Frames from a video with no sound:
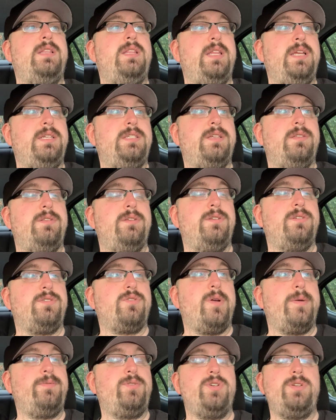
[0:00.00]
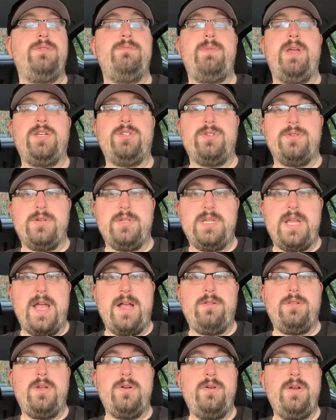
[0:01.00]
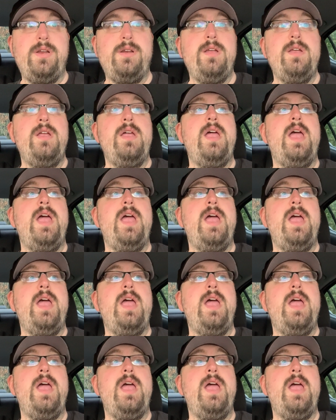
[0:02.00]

Links in the description. Make sure to download it.